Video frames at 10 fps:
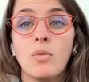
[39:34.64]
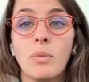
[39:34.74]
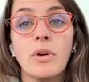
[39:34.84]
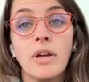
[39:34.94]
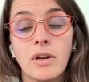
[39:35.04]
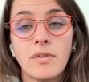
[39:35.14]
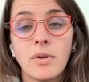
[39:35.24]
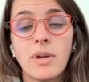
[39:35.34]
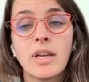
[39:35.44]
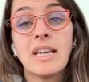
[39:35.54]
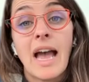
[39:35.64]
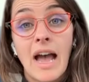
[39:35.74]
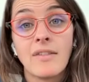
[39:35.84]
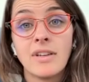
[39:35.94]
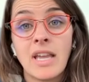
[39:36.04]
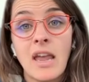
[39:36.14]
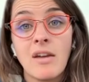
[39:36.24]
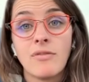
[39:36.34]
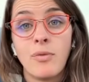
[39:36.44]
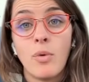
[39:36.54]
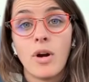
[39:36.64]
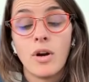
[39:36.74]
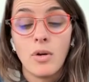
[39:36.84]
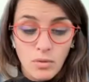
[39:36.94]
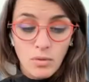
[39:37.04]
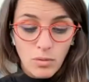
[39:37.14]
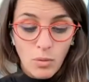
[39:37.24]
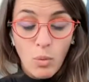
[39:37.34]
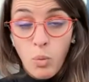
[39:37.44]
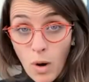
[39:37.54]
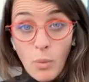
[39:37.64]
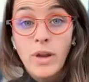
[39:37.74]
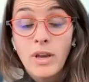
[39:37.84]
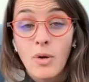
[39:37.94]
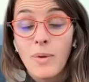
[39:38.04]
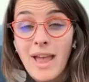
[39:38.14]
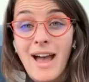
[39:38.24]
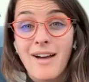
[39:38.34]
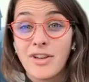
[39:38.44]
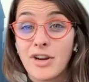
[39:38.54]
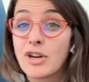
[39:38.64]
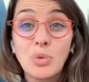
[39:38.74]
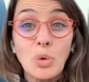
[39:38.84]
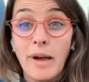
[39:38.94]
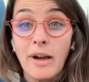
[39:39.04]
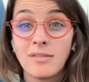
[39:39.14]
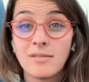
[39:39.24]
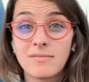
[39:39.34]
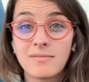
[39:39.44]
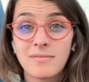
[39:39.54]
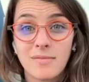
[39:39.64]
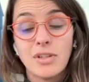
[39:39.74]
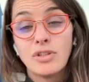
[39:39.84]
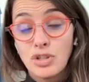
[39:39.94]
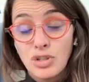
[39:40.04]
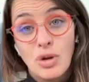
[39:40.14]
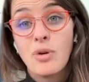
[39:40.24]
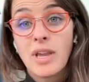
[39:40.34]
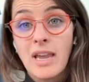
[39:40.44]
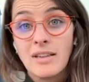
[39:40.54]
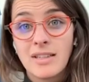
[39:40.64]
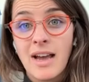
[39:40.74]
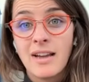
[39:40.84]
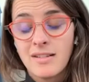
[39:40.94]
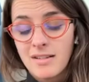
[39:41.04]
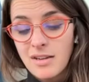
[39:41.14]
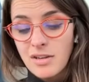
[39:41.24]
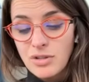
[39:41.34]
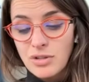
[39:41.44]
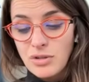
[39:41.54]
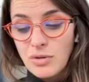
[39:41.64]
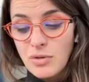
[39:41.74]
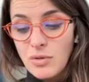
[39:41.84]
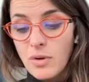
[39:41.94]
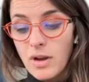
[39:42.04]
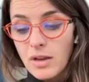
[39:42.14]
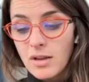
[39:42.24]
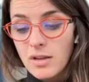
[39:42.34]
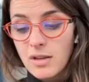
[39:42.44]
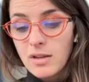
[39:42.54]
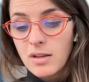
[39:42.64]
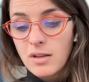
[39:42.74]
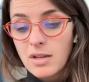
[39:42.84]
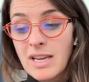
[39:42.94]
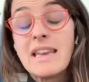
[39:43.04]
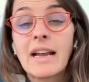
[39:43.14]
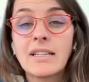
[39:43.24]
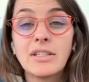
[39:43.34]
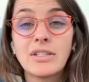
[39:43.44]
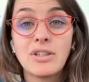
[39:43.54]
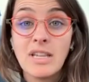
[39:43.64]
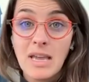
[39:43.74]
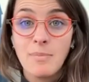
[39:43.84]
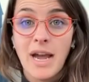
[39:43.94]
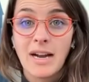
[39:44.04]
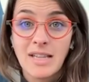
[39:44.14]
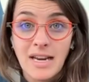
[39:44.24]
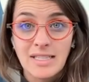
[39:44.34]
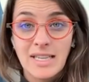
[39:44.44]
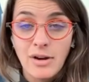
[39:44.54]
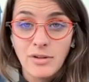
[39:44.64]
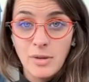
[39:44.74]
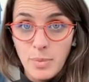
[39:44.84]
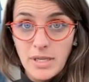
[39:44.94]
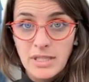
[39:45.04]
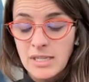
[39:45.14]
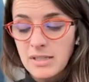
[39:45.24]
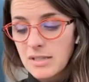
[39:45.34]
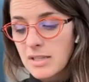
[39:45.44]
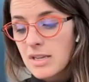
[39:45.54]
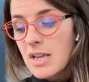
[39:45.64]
when we're interviewing to advocate for what we know we have in our tool belt, to showcase that, to connect it to the impact that it's had on the business,